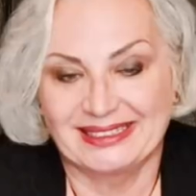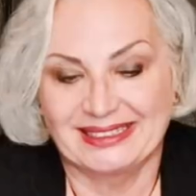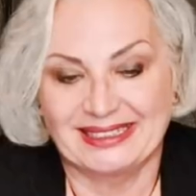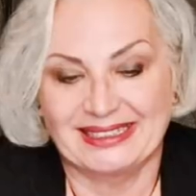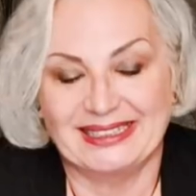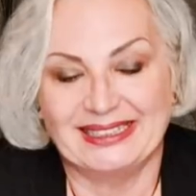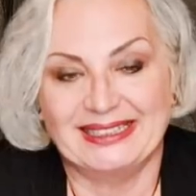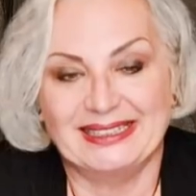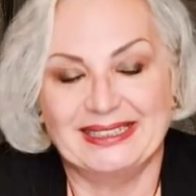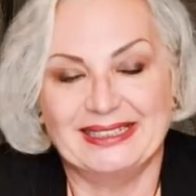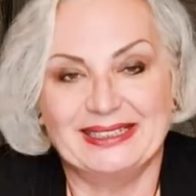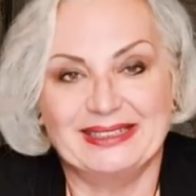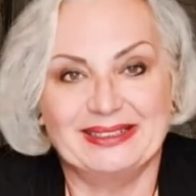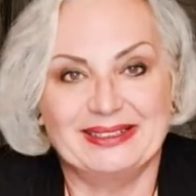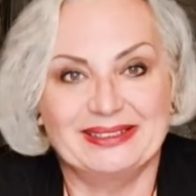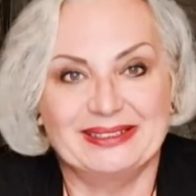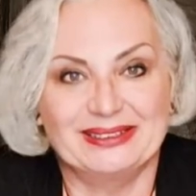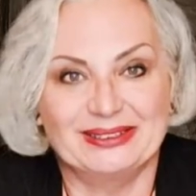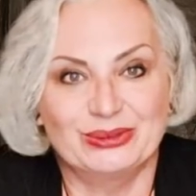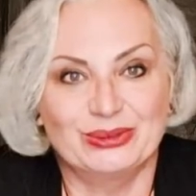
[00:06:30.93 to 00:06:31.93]
uh,
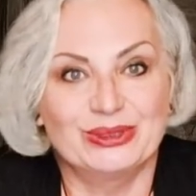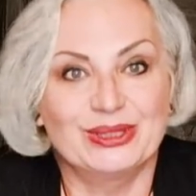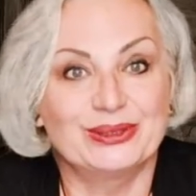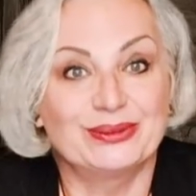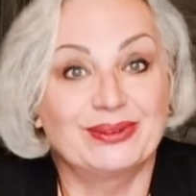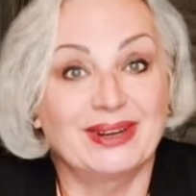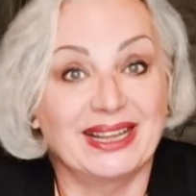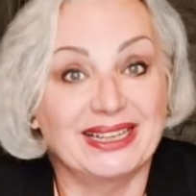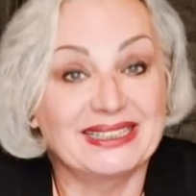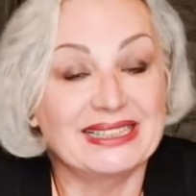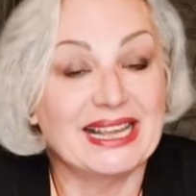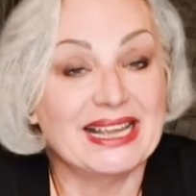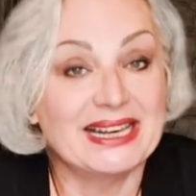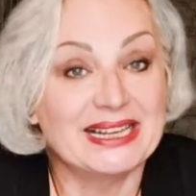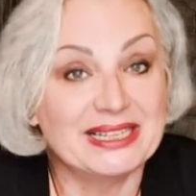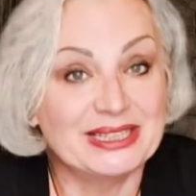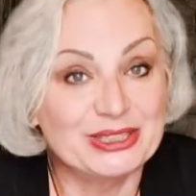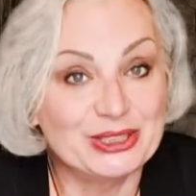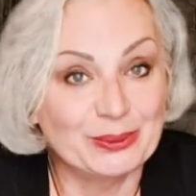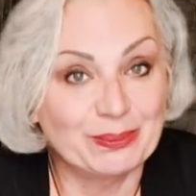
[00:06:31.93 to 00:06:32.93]
to the right
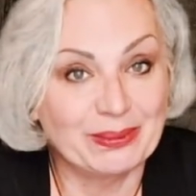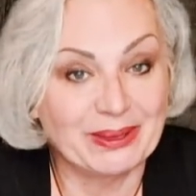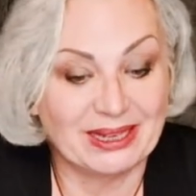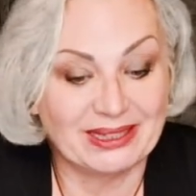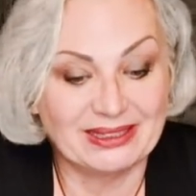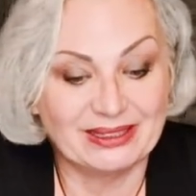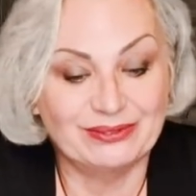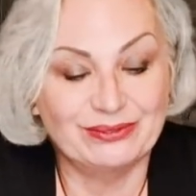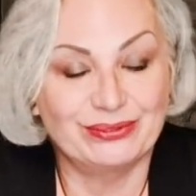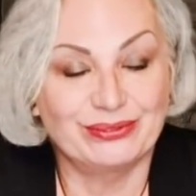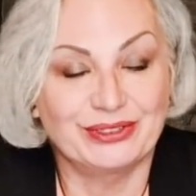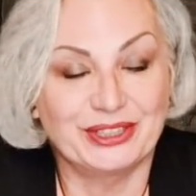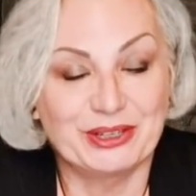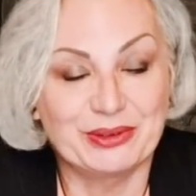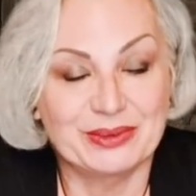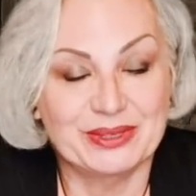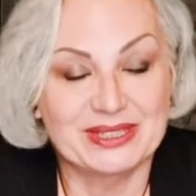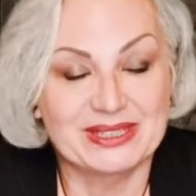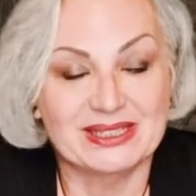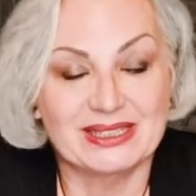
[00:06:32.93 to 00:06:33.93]
energy pattern,
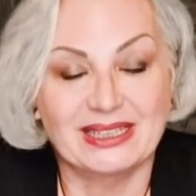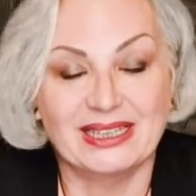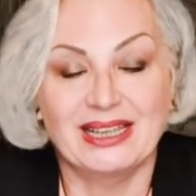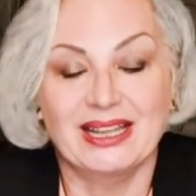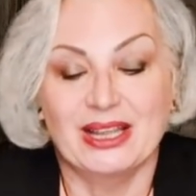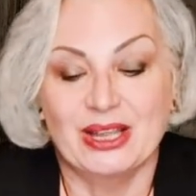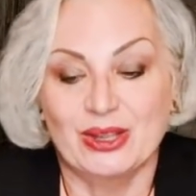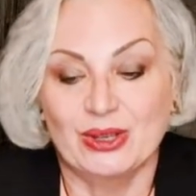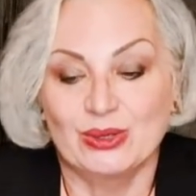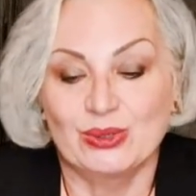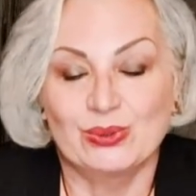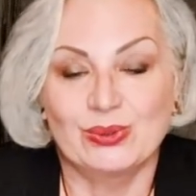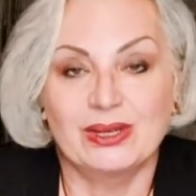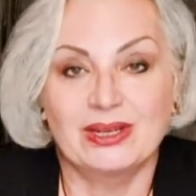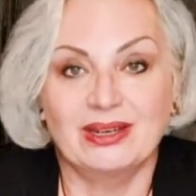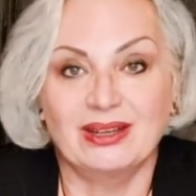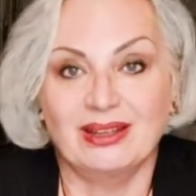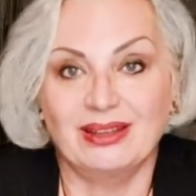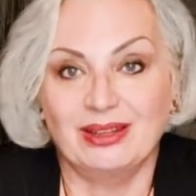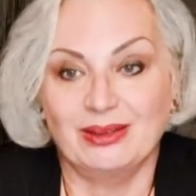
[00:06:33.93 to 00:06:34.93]
frequency, to
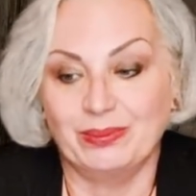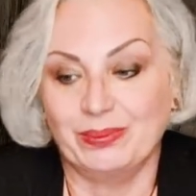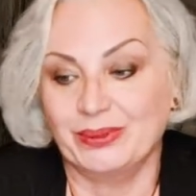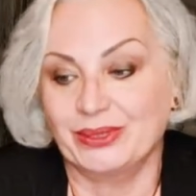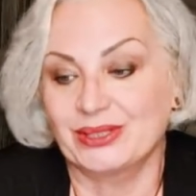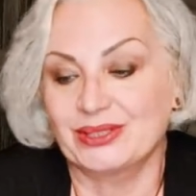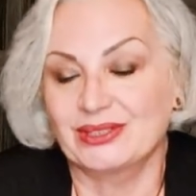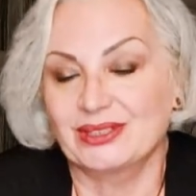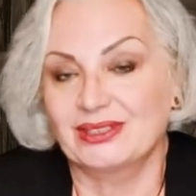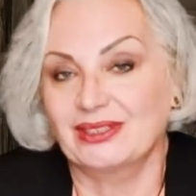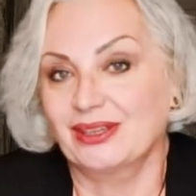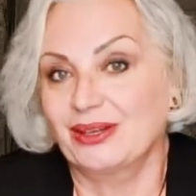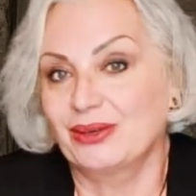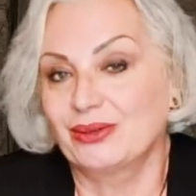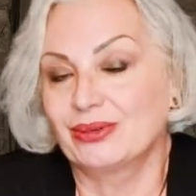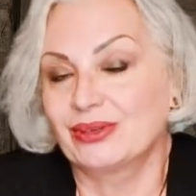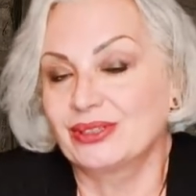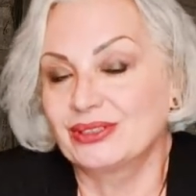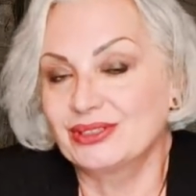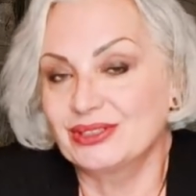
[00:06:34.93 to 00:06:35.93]
another person
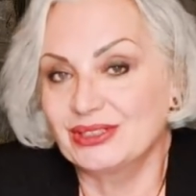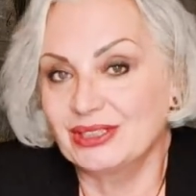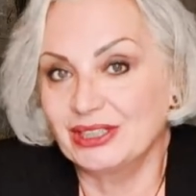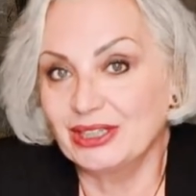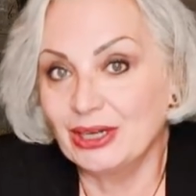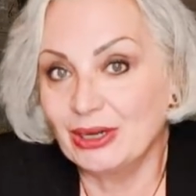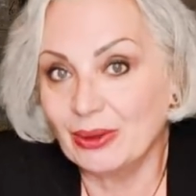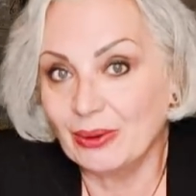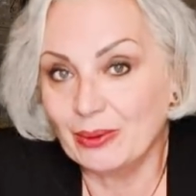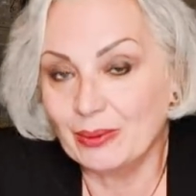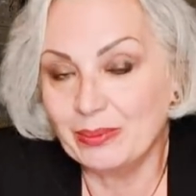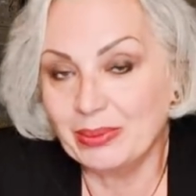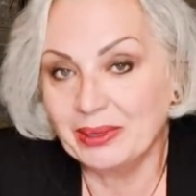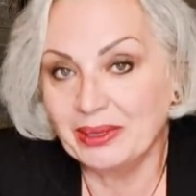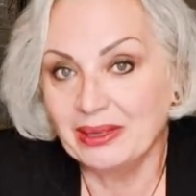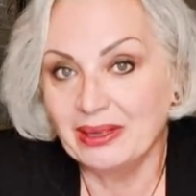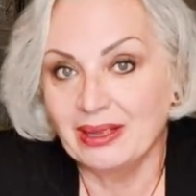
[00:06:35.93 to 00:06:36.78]
across the globe.